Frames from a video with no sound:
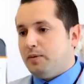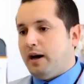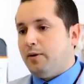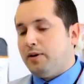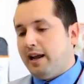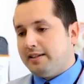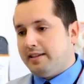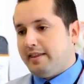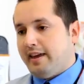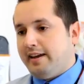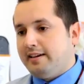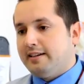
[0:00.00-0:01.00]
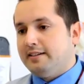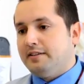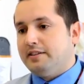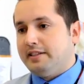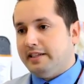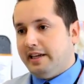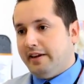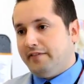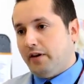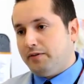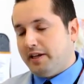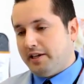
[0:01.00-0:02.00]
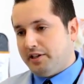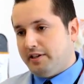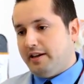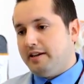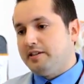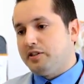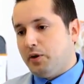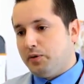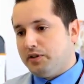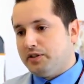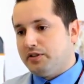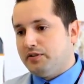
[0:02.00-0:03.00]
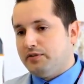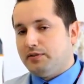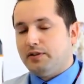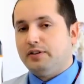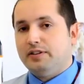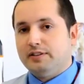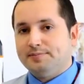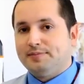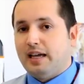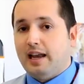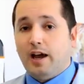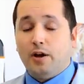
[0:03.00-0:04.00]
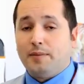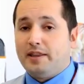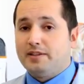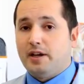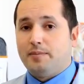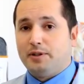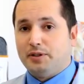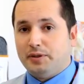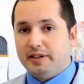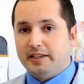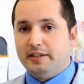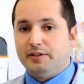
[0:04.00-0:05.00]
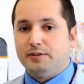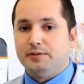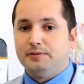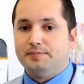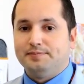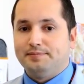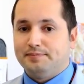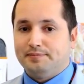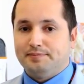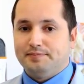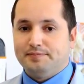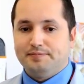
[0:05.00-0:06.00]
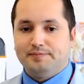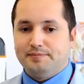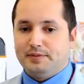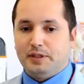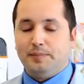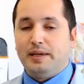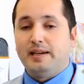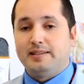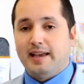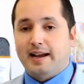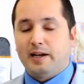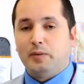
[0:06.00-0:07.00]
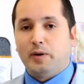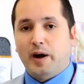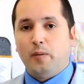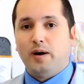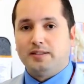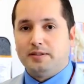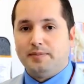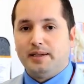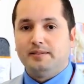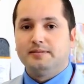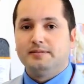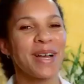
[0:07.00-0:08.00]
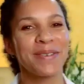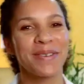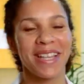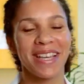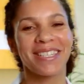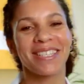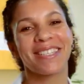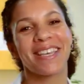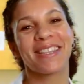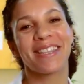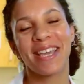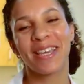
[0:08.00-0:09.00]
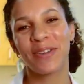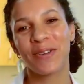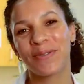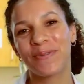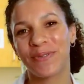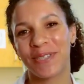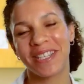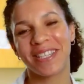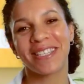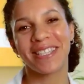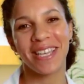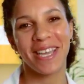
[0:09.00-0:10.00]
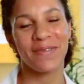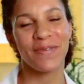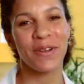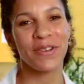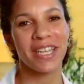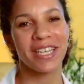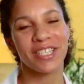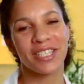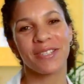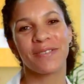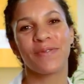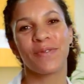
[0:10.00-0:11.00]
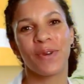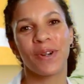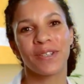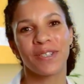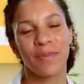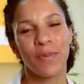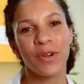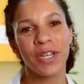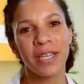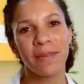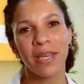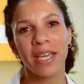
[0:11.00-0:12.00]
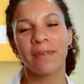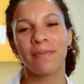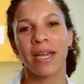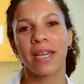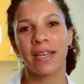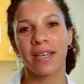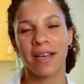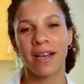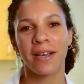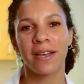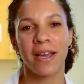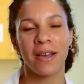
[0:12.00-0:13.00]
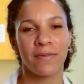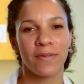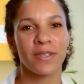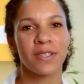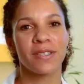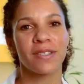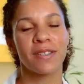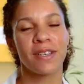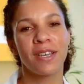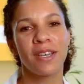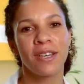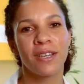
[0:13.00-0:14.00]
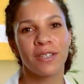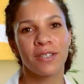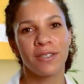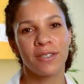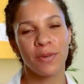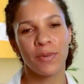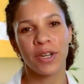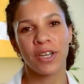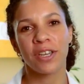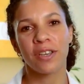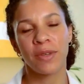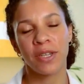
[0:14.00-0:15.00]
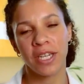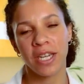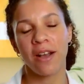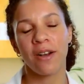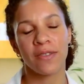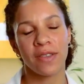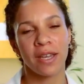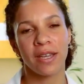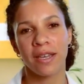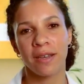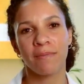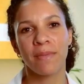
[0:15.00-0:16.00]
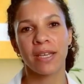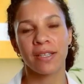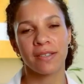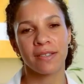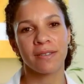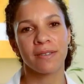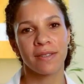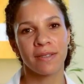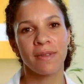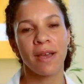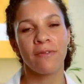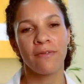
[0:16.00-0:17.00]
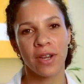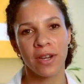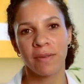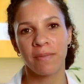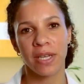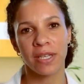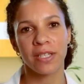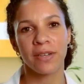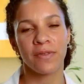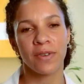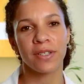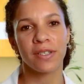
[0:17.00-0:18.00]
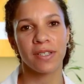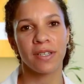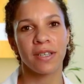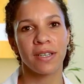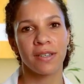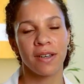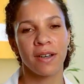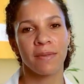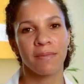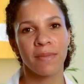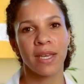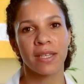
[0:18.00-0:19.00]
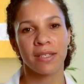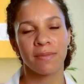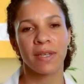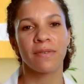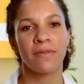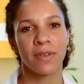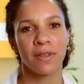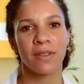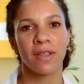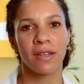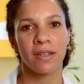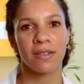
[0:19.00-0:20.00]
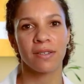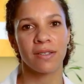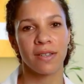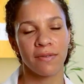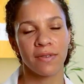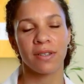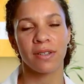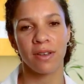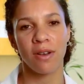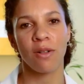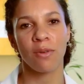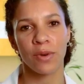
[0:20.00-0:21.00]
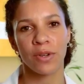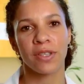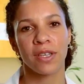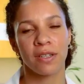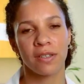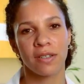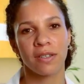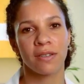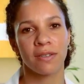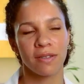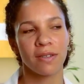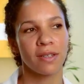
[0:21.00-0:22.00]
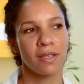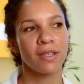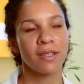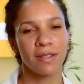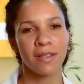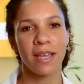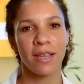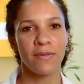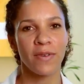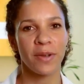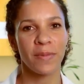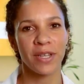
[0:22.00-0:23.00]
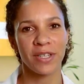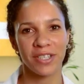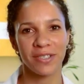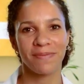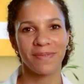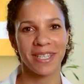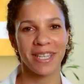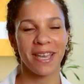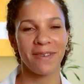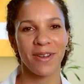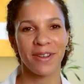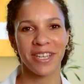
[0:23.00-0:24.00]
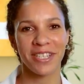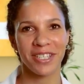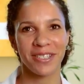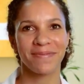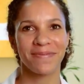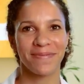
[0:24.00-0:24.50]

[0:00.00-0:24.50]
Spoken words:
I would like to thank the CDA Foundation and its donors for allowing me this opportunity to be exactly where I want to be. I would like to say thank you to the CDA Foundation for supporting me in my efforts to work in community health. It makes a very big difference, and it makes me feel that it is definitely all worth it. And thank you very much, CDA Foundation.